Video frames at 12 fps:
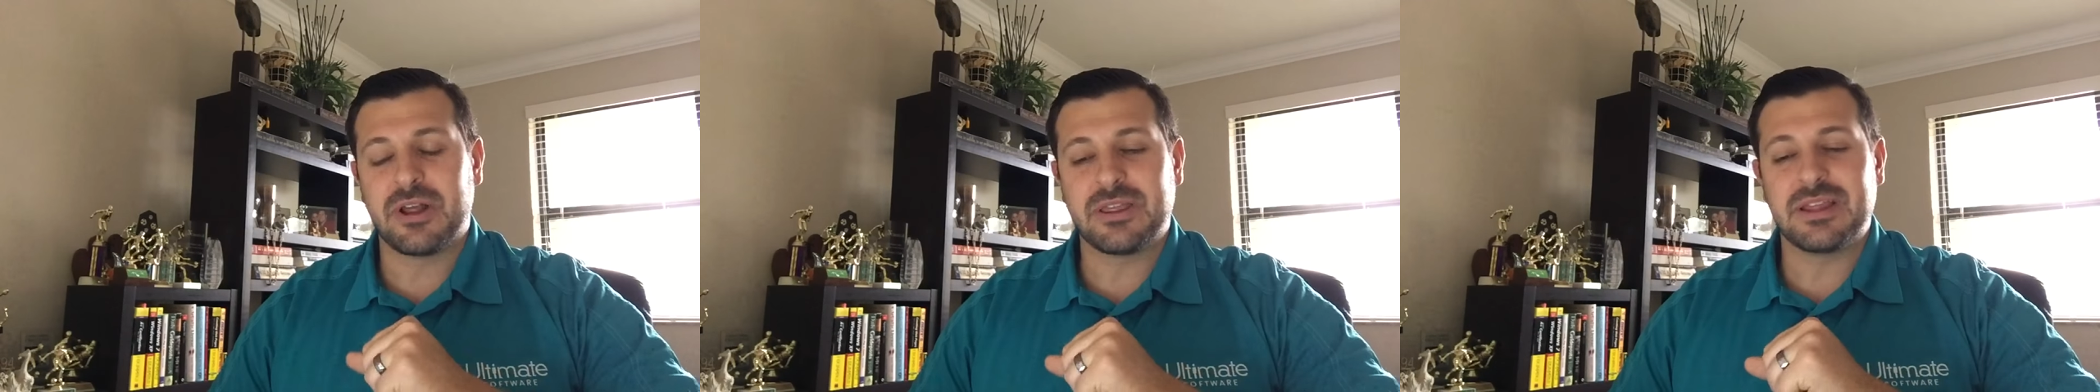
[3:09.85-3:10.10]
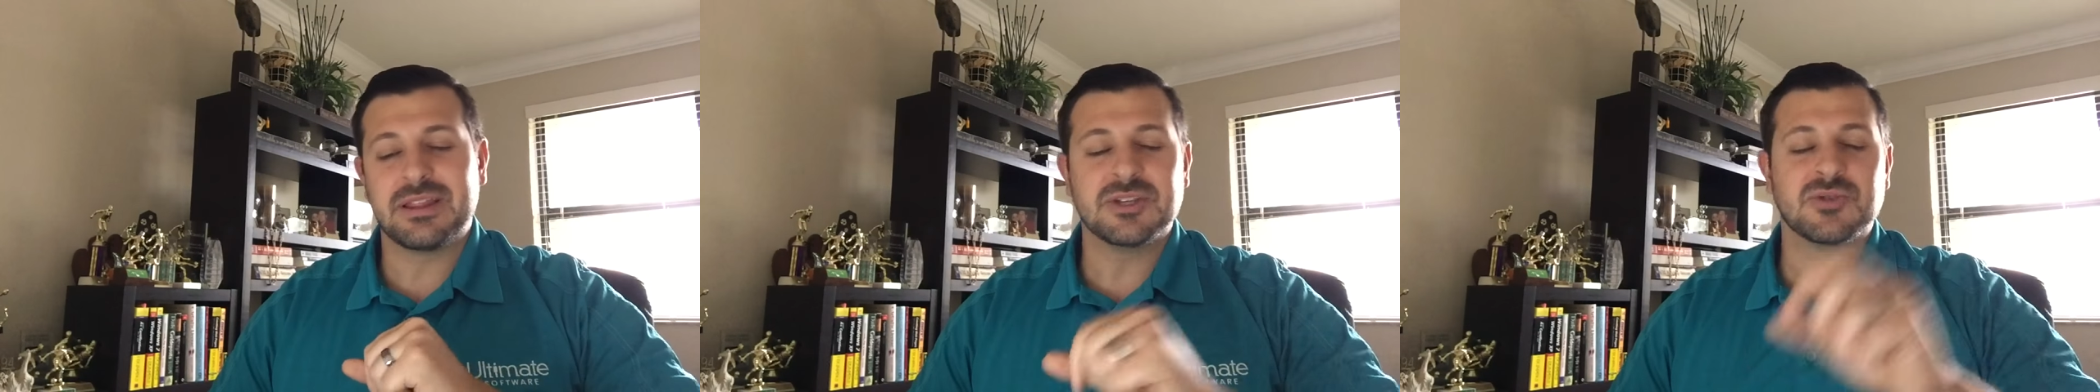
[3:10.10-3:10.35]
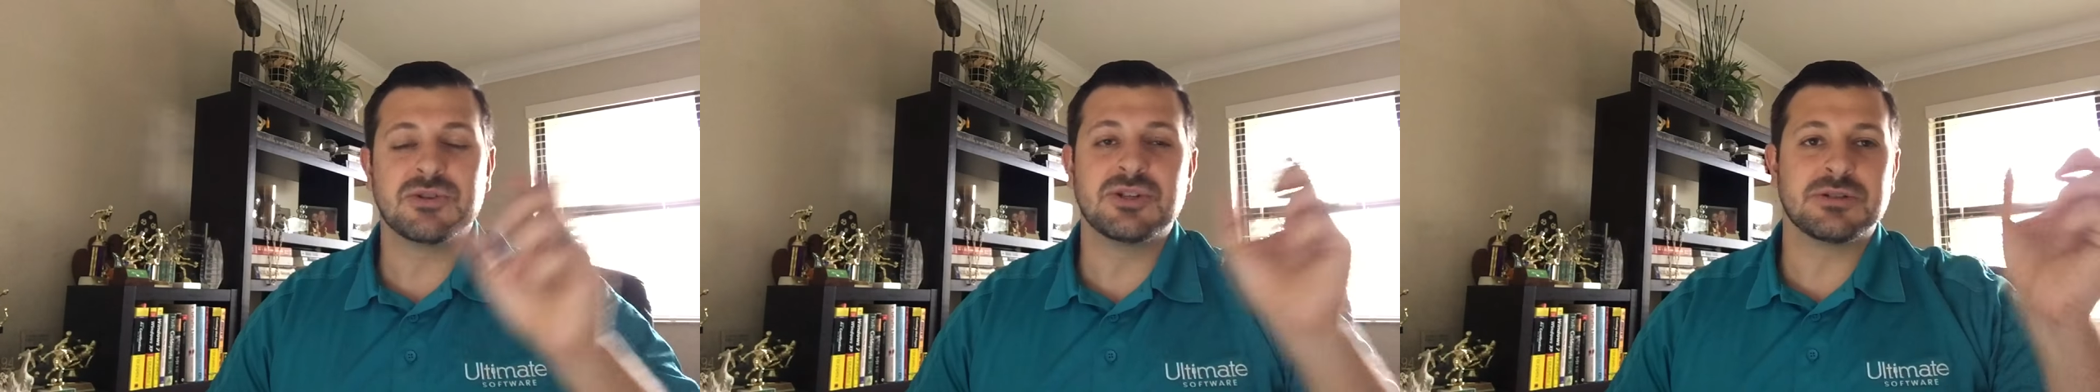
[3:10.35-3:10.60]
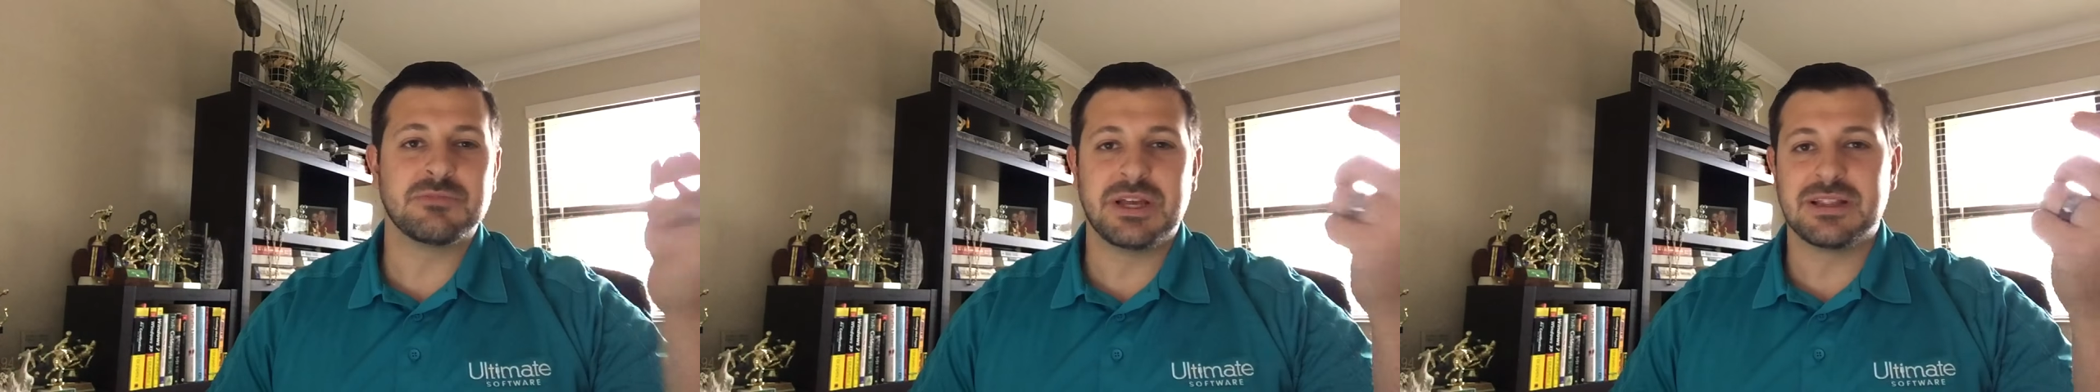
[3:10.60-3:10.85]
I think this one
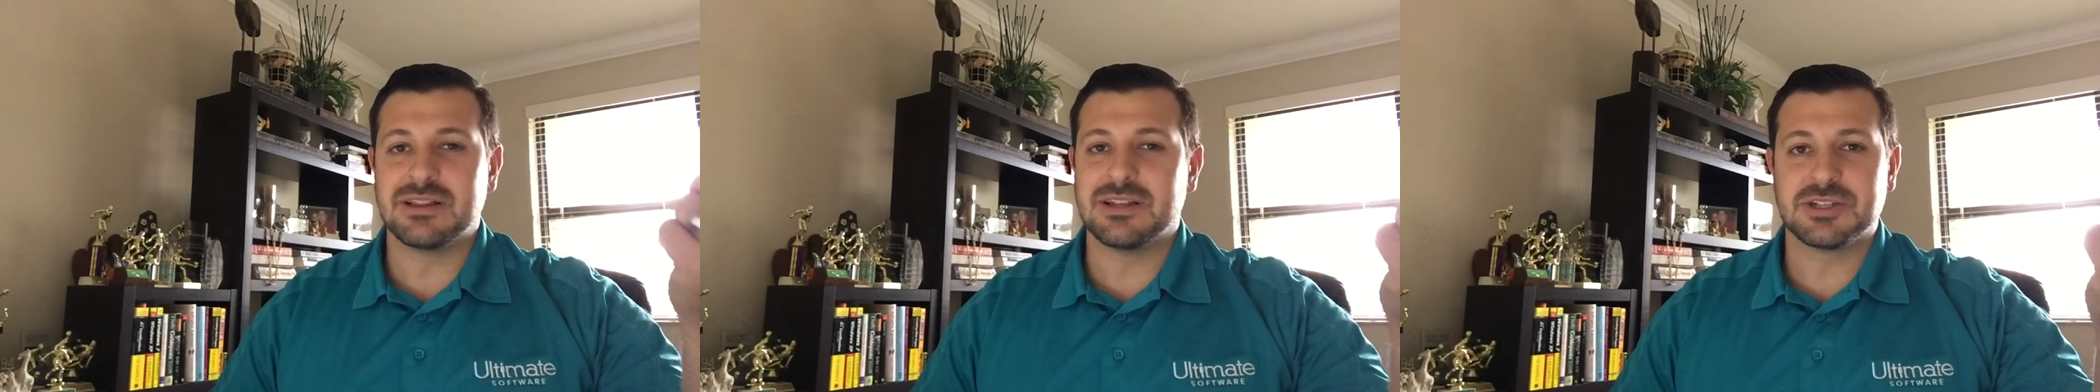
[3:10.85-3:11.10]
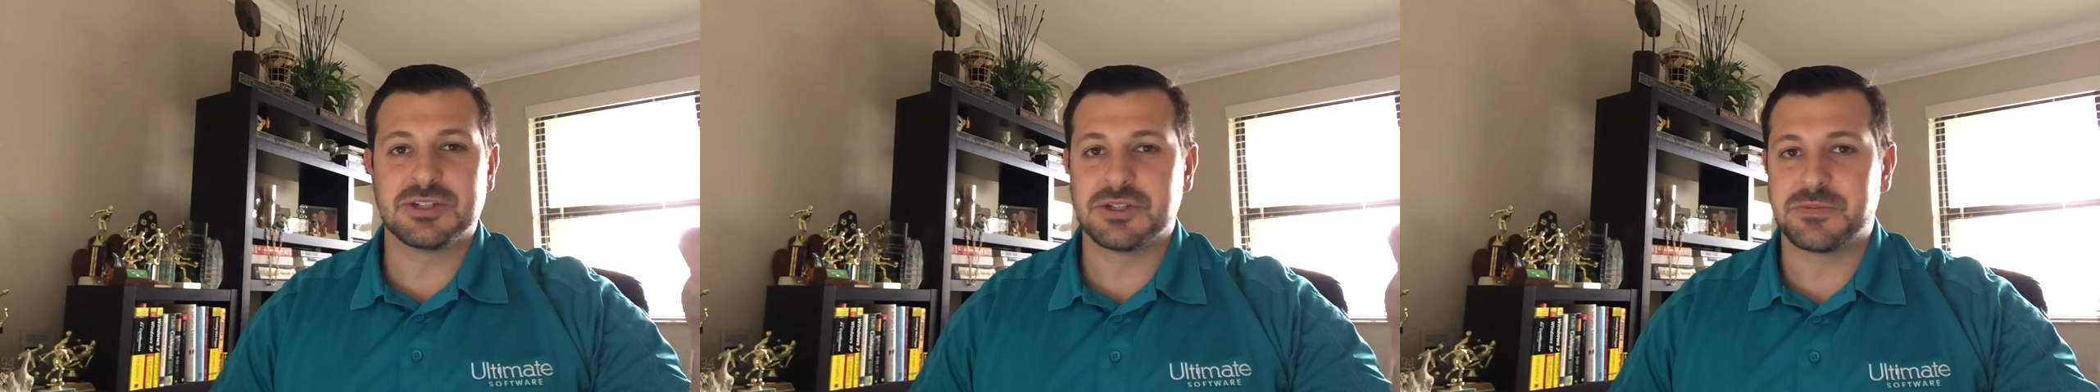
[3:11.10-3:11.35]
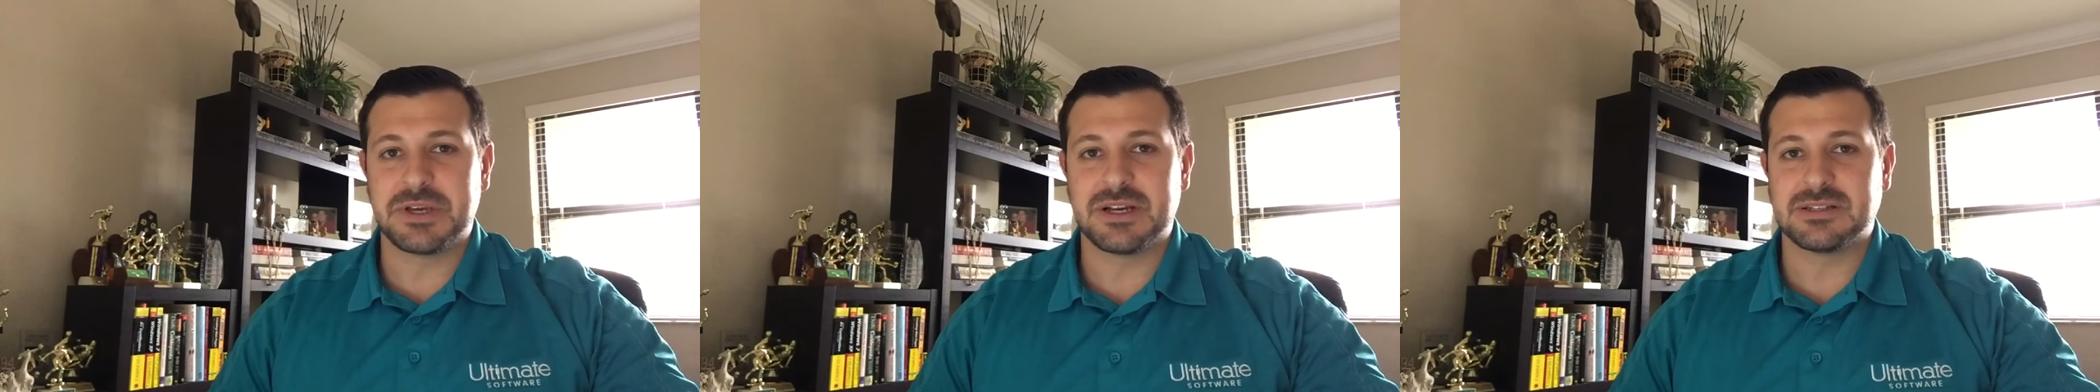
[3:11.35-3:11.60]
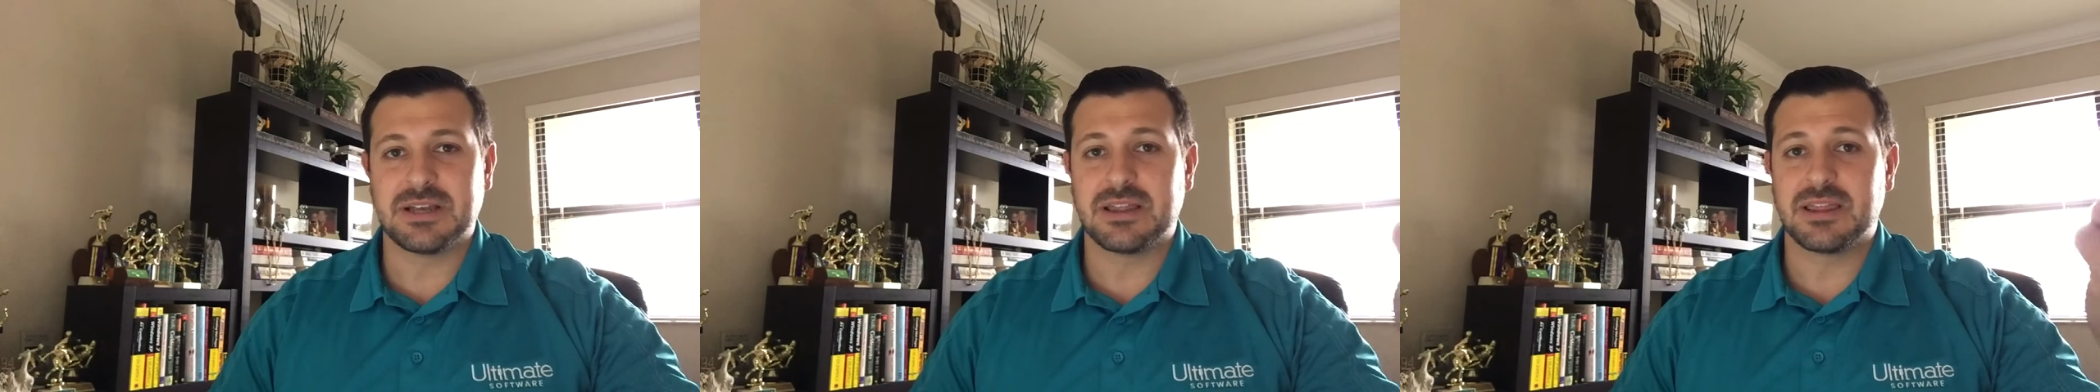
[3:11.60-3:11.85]
just made the list just
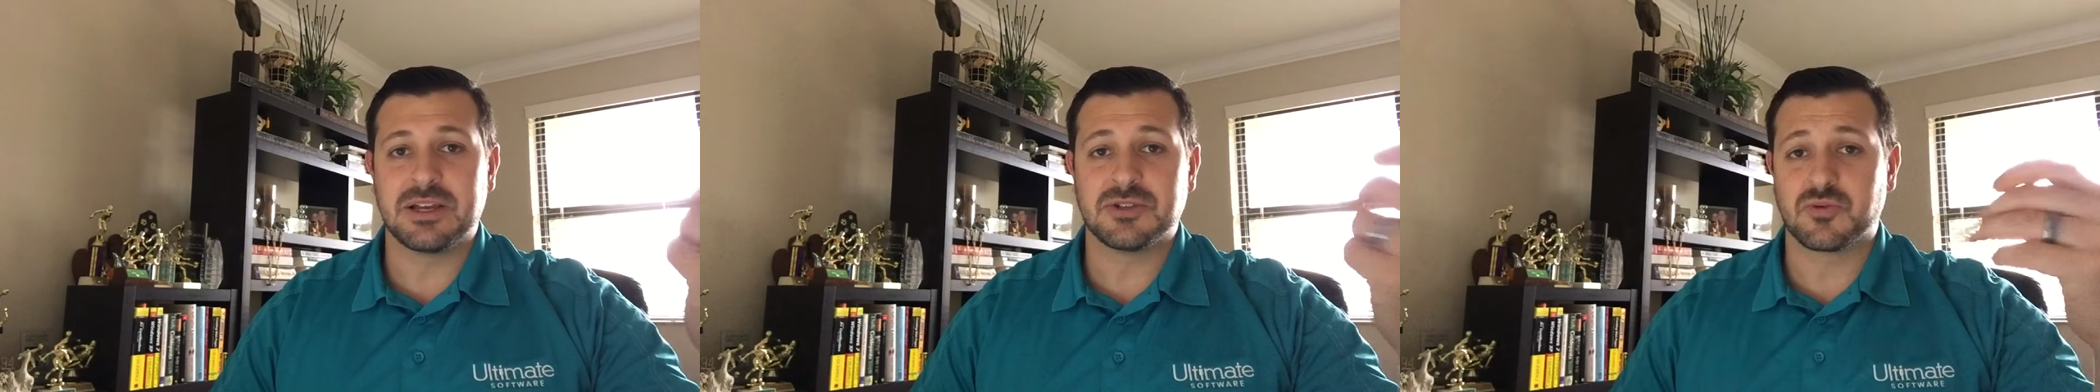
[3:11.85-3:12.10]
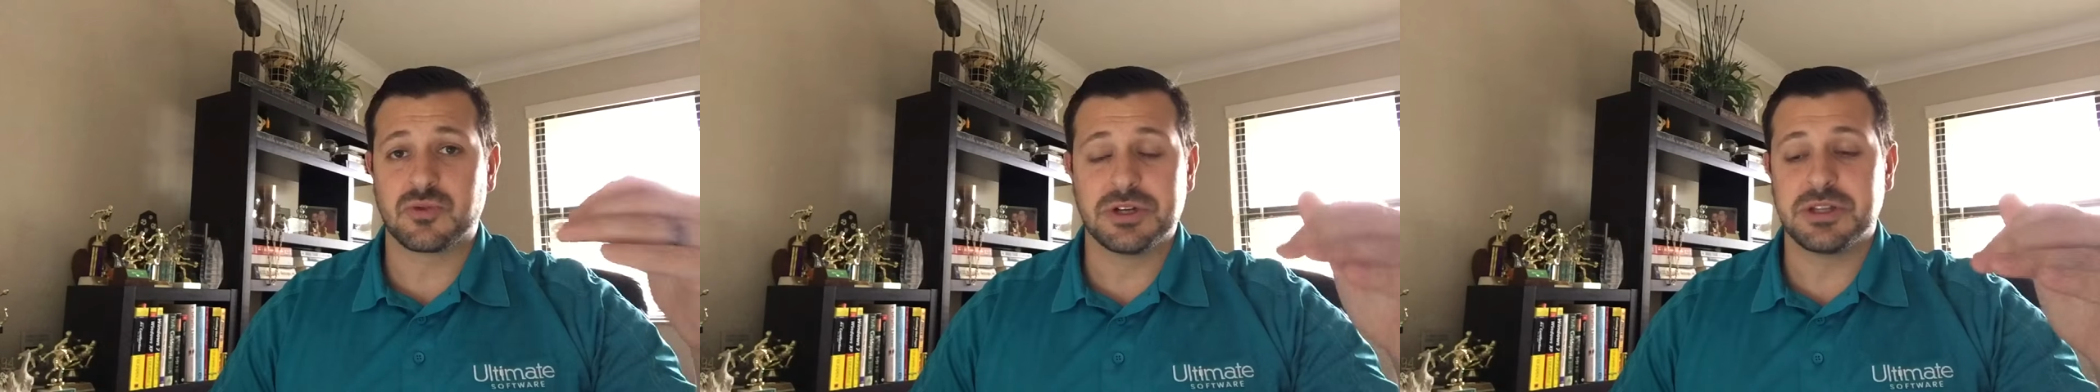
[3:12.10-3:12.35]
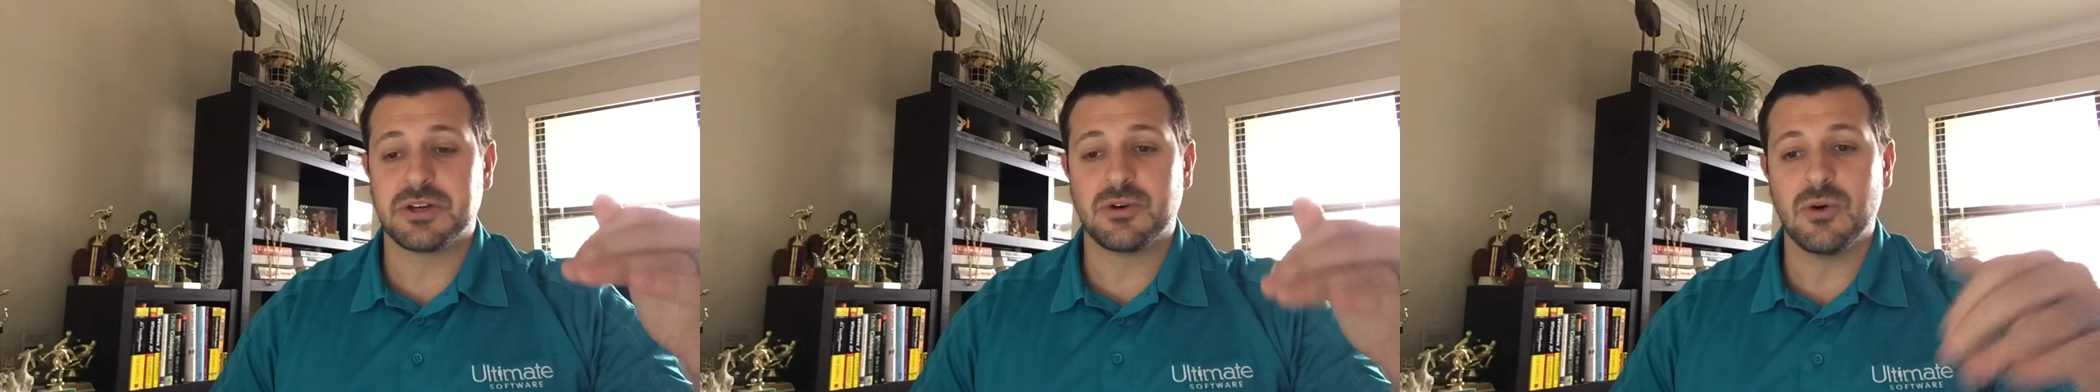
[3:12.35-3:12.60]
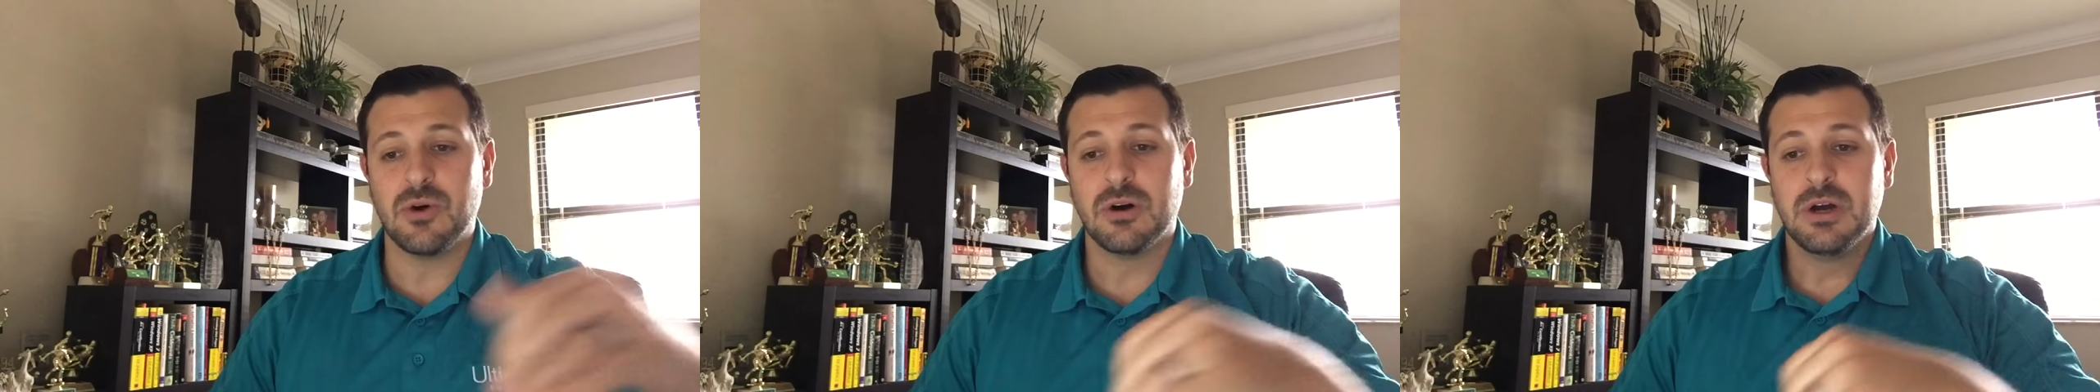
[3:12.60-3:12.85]
because I think it's really
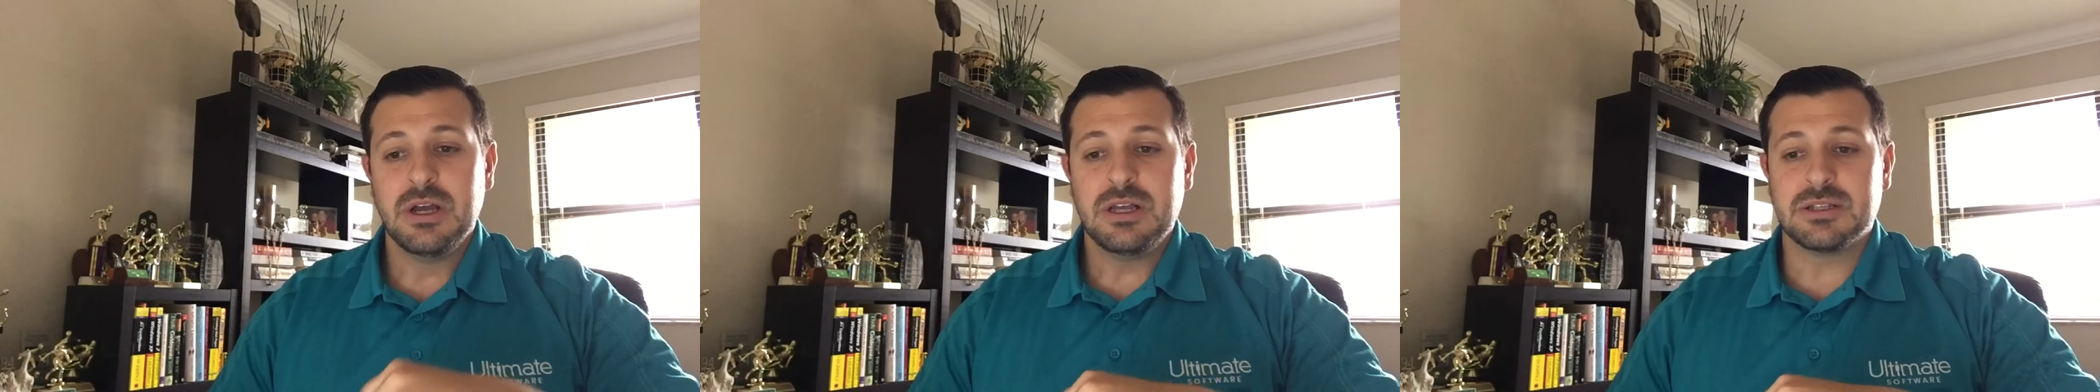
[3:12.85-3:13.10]
cool.